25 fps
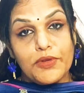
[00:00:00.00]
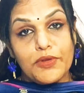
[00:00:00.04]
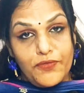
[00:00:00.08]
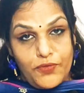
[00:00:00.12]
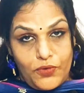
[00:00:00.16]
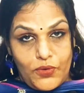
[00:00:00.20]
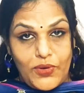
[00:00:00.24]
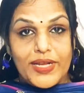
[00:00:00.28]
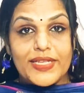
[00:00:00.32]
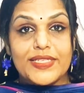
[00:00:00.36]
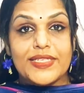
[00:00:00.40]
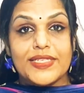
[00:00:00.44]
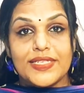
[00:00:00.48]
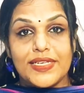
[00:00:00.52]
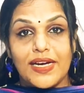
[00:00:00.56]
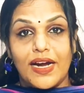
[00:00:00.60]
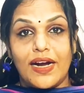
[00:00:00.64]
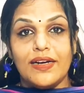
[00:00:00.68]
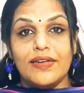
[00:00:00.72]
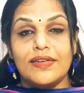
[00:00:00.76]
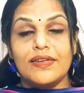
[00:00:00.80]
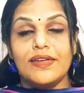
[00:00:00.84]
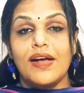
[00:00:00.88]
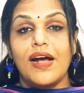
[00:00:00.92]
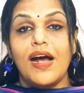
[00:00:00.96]
Before I
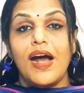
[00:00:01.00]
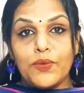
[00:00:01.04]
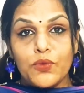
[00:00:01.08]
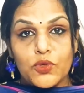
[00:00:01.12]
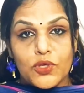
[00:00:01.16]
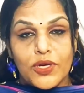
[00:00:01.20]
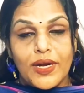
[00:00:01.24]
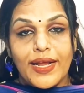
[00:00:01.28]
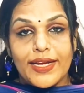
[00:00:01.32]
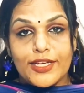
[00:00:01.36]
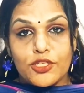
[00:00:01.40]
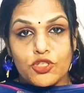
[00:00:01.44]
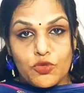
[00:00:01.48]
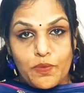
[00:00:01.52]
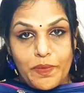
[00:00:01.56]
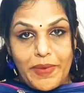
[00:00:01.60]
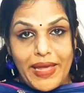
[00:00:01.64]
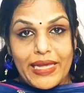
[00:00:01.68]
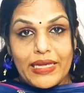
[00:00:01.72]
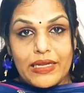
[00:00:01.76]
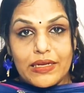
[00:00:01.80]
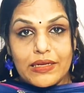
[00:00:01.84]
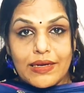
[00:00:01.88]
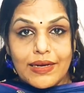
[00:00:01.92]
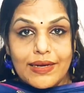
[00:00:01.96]
start, I would like to
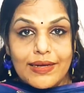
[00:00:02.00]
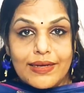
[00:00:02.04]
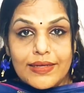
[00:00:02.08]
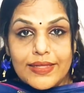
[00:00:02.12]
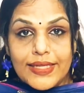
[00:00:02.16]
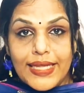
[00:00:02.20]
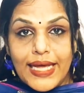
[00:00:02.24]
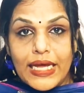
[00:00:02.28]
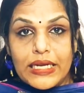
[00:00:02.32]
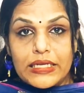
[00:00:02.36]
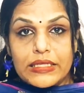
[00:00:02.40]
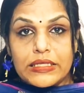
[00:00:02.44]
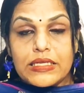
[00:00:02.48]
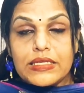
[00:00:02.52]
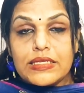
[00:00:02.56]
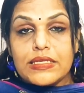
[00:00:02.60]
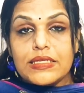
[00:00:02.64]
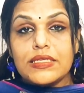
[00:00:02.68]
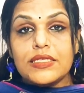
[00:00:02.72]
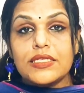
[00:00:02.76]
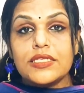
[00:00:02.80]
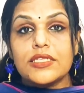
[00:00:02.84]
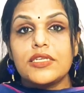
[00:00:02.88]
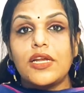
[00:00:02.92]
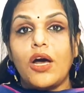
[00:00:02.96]
make it clear that this
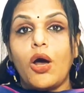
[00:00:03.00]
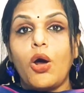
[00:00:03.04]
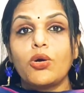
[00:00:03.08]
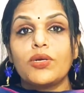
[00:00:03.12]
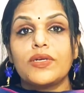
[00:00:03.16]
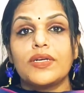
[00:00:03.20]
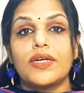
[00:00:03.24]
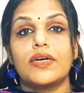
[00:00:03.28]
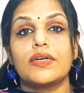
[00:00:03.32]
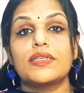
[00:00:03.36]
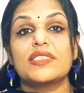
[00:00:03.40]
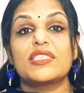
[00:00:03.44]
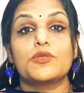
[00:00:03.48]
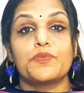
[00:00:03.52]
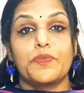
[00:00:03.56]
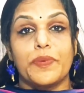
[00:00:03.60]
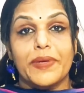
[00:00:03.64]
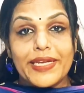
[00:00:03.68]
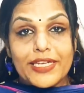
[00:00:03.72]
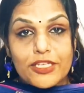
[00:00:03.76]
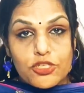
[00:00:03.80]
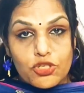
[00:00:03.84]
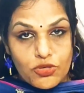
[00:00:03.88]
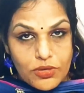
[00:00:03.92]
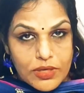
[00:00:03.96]
is not a
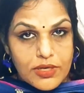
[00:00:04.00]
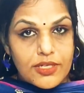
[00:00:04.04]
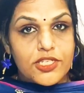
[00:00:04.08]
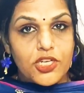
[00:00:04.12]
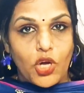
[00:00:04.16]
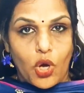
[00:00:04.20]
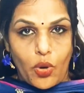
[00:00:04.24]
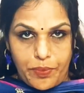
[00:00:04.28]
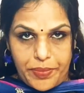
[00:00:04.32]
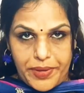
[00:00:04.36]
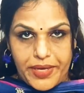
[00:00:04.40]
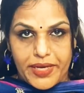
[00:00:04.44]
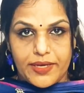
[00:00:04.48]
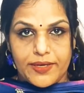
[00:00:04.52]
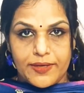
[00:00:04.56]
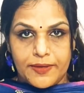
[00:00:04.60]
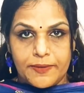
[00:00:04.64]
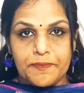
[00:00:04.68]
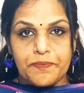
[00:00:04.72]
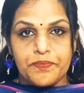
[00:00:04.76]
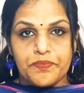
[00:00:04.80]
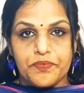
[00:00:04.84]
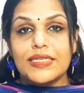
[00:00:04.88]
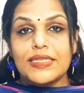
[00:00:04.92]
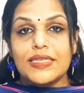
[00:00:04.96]
spiritual topic.
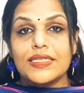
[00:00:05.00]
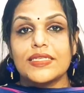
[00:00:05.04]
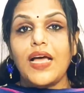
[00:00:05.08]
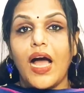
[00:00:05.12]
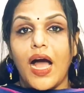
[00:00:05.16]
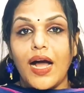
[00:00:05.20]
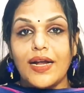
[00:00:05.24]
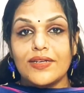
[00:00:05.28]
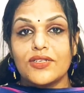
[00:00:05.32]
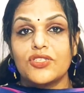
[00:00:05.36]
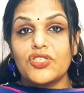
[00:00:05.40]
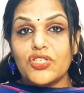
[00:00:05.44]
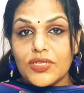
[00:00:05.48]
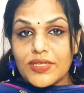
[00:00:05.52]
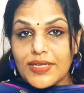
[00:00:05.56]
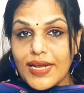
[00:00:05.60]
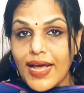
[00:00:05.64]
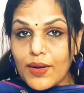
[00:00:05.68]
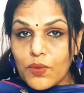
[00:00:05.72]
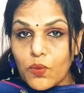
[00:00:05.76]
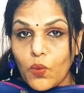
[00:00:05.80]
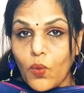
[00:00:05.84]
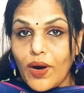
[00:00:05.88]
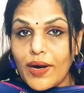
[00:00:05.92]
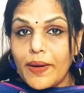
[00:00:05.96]
This is
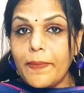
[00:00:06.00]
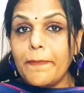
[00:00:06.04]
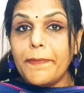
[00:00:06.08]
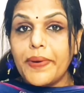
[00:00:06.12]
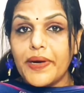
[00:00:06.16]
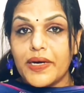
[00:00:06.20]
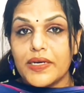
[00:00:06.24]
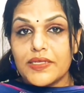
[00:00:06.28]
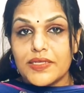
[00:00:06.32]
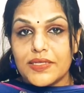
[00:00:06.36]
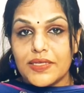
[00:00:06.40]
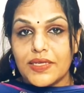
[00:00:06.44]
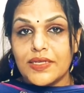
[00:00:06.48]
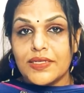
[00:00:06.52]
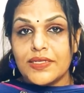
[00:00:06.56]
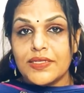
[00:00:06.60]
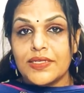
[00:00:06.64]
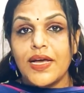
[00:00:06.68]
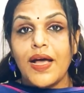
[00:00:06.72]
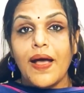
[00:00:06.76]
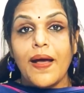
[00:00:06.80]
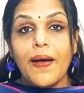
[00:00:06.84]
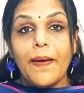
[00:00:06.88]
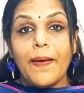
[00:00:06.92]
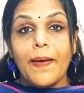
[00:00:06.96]

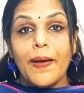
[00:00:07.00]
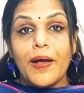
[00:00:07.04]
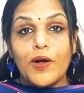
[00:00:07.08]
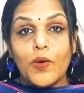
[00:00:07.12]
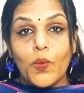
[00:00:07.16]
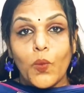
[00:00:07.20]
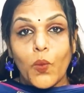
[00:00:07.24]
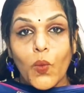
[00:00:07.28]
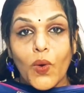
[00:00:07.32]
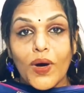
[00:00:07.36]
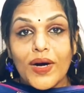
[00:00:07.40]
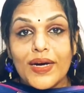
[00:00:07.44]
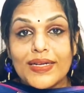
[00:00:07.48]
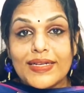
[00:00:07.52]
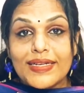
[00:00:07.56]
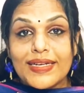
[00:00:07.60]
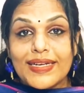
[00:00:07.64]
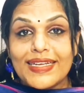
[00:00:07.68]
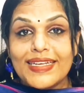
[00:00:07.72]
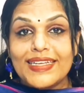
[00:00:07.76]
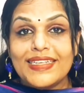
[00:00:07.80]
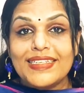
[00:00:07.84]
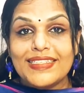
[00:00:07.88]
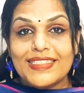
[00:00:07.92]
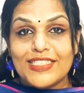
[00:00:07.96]
101%
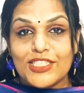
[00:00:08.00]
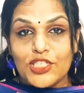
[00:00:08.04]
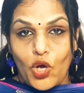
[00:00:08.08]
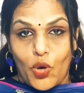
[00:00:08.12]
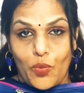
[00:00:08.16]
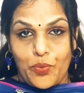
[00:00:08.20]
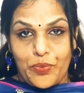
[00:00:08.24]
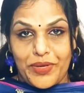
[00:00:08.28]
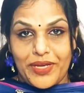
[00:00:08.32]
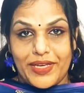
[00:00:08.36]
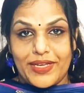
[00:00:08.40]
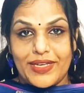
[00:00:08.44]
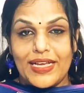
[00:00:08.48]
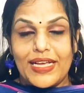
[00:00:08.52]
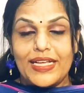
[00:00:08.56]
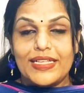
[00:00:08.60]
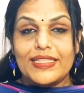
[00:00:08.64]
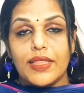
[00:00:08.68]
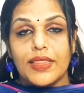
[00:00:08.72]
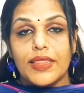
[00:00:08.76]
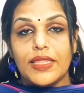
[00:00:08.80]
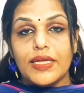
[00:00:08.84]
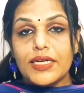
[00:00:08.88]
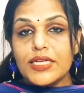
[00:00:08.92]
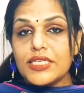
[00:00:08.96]
worldly topic.
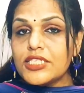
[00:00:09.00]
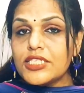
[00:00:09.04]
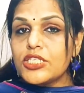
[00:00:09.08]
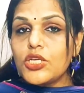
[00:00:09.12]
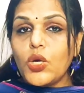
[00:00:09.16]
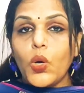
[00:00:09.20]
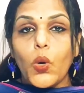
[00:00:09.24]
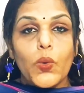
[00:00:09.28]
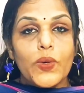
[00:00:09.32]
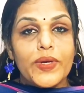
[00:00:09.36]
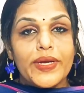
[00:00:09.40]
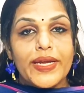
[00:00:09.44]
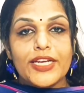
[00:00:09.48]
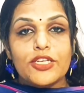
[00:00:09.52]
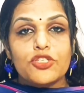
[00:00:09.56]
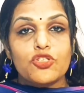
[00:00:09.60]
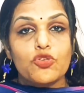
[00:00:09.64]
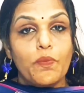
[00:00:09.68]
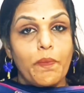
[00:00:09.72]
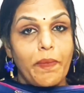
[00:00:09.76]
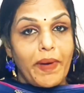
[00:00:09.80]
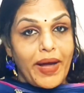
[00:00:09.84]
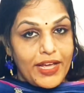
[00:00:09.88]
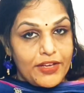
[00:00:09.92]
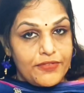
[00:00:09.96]
There is no need to
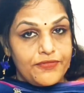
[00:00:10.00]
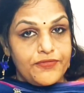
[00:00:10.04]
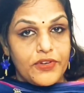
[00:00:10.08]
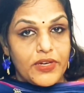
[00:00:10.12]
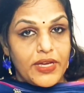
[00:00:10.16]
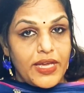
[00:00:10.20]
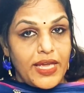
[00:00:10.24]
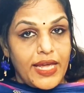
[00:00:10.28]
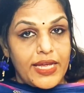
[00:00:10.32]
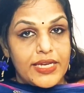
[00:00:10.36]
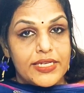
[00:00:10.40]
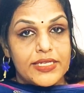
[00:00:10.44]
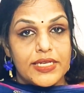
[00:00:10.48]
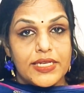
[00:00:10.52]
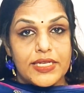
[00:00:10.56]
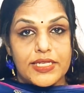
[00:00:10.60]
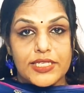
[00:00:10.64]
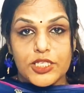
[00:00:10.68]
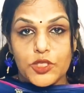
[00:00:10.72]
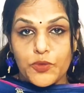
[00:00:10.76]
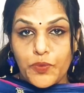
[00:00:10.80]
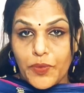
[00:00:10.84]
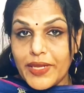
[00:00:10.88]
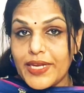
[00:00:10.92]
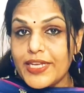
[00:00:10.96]
bifurcate
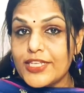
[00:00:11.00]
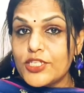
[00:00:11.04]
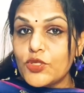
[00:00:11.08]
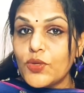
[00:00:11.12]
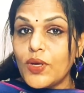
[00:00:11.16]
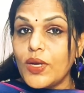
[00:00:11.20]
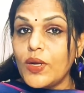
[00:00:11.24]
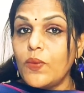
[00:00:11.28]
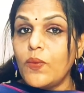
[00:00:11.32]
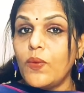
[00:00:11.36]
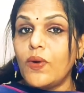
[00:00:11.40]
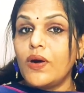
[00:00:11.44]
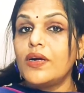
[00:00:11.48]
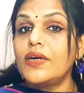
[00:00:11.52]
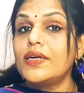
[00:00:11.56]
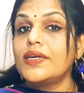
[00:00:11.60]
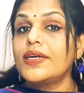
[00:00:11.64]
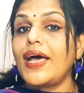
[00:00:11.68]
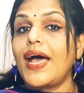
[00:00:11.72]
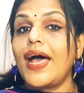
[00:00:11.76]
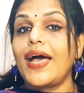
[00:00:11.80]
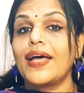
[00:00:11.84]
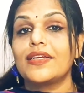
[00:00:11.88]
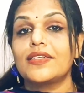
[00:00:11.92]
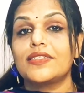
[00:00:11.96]
spiritual
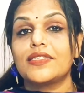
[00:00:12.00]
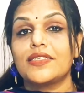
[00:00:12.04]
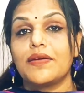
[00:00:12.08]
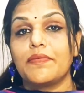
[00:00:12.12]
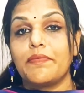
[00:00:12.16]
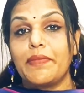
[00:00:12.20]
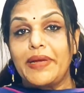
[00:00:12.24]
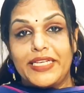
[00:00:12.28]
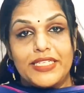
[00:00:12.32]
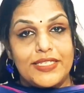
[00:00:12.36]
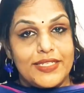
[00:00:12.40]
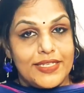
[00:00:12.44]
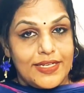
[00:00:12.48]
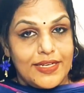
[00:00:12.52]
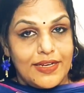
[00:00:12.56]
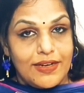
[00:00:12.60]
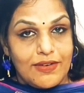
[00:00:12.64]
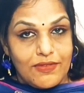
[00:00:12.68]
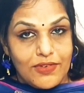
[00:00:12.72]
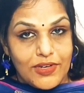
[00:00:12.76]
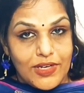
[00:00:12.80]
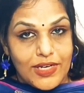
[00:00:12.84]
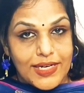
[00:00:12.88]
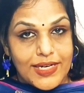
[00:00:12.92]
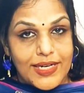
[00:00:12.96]
world and
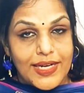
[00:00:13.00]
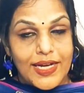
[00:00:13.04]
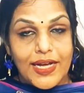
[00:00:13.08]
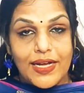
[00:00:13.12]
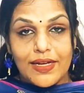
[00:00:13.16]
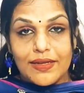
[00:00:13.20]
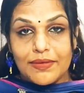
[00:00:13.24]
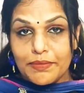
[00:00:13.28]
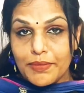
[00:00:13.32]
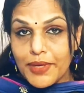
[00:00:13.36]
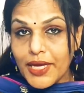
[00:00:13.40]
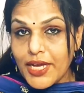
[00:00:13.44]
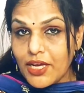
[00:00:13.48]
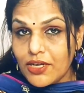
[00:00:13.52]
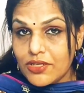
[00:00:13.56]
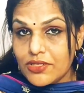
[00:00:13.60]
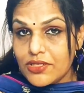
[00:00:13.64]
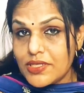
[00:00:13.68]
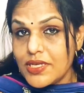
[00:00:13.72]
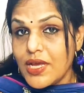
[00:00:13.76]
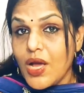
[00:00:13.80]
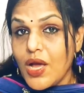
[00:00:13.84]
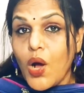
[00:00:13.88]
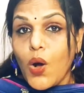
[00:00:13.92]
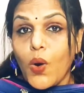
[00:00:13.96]
material world
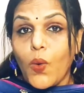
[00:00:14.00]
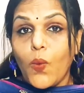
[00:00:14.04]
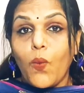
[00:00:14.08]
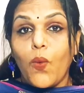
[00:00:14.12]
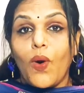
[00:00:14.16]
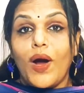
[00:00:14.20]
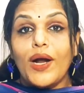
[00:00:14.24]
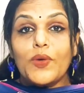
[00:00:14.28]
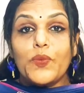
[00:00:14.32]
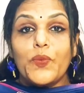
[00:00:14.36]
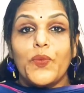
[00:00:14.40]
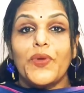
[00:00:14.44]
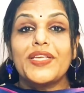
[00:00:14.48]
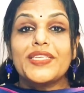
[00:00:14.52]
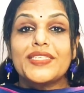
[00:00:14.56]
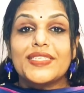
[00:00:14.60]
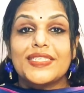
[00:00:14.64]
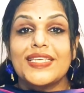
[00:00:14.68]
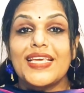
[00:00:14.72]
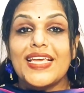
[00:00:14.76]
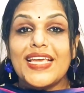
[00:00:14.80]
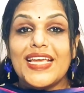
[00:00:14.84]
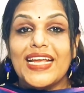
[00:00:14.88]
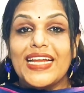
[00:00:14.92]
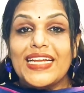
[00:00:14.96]
because what we
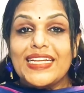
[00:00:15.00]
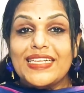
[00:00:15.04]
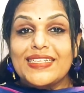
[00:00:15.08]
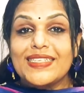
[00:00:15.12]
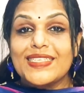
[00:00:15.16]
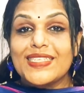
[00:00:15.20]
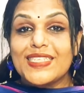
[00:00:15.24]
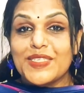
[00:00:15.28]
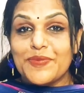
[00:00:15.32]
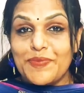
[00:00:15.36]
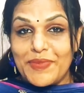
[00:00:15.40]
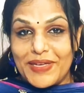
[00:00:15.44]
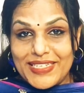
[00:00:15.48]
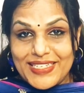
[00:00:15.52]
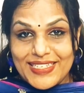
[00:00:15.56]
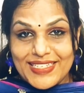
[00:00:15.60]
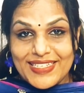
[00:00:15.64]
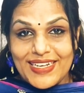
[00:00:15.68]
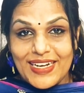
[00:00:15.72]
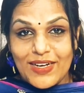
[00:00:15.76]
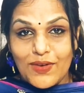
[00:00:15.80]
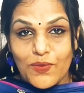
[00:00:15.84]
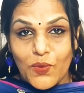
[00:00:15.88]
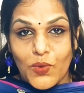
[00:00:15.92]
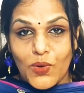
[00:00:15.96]
see in this
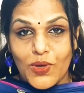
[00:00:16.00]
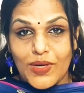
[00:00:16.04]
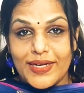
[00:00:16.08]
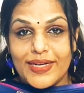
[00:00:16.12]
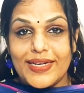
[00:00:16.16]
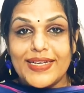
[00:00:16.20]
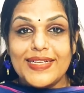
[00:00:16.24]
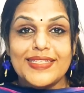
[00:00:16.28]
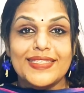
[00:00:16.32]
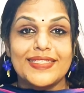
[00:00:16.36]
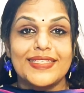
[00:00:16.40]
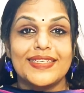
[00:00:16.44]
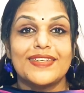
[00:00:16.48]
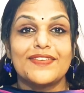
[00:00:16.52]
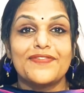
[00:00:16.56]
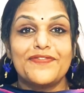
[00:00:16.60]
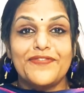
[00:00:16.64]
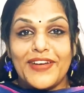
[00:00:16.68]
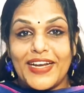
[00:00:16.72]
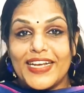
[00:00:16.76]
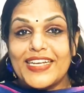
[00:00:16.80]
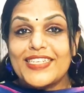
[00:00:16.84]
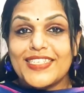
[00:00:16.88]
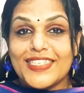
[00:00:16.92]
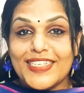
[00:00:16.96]
material world is the
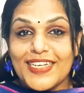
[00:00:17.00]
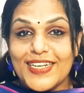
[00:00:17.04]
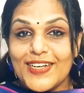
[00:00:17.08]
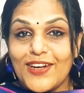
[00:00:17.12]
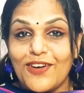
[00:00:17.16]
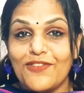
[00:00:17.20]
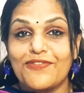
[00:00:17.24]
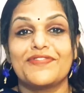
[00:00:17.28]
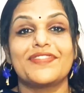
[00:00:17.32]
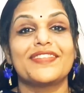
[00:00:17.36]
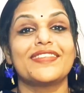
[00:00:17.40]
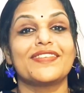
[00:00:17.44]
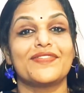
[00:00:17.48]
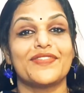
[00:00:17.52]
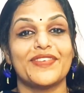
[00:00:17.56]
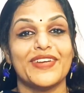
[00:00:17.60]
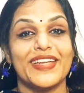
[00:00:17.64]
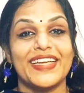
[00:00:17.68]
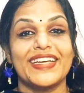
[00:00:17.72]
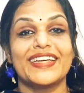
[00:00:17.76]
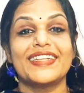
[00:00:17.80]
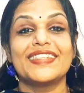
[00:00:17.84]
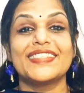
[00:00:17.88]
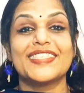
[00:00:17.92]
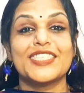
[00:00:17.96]
reflection of the
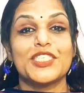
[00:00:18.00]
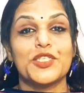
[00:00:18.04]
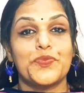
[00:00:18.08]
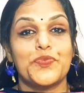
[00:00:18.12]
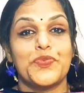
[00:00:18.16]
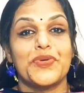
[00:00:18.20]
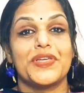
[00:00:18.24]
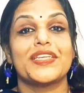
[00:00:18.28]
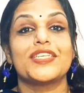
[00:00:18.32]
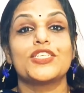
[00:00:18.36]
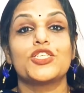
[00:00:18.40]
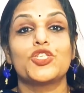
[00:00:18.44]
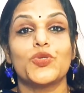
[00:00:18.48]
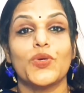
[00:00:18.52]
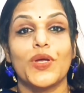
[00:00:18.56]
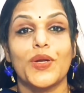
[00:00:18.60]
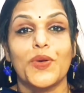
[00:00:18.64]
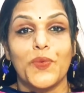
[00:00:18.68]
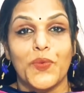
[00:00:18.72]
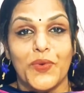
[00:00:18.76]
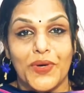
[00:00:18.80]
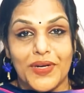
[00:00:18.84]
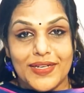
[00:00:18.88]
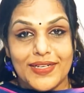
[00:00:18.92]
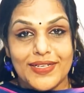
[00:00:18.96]
real
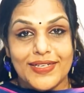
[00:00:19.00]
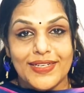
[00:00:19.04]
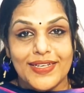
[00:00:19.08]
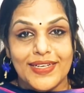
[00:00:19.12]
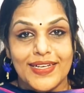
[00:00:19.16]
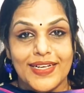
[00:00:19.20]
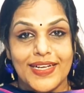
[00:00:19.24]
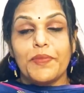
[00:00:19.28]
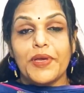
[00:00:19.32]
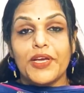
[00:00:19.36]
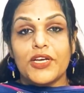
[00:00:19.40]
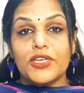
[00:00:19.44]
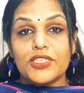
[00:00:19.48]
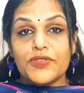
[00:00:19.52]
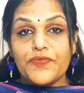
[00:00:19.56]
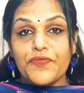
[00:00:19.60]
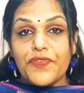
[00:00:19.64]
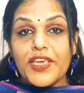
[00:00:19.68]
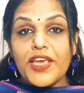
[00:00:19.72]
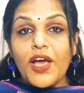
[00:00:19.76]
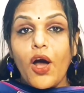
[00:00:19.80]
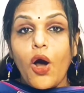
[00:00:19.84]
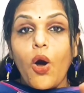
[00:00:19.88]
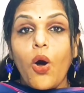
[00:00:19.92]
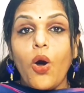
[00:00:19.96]
spiritual world. Because
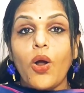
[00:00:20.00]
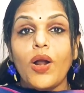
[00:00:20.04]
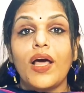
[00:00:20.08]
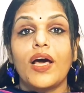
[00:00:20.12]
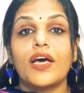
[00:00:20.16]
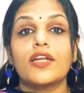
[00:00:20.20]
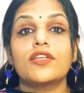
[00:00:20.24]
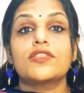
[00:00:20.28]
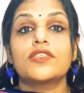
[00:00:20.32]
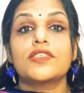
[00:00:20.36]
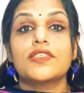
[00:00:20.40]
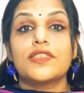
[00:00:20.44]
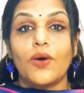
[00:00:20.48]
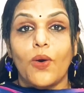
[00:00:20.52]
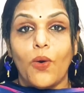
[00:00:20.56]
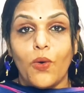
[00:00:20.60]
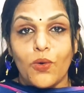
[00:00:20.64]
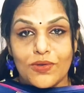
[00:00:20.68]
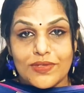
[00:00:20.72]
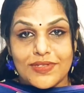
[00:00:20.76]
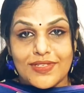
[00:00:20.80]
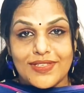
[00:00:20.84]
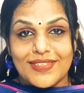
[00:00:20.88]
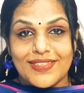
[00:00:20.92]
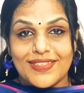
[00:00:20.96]
we all are
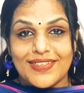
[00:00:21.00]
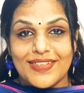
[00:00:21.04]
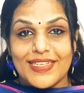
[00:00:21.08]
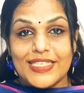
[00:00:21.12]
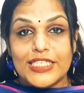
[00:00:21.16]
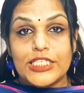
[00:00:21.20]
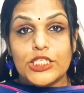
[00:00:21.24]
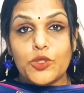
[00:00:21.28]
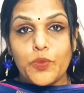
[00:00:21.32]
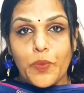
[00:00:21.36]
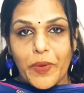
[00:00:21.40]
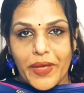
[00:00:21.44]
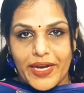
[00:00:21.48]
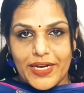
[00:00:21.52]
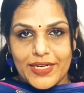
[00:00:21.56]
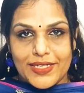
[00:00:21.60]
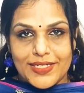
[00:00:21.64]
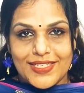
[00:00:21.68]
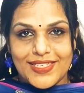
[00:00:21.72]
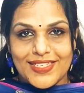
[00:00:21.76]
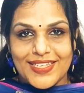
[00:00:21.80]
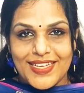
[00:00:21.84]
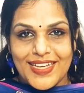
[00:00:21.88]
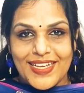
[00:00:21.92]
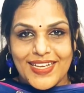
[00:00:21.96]
souls, spirits.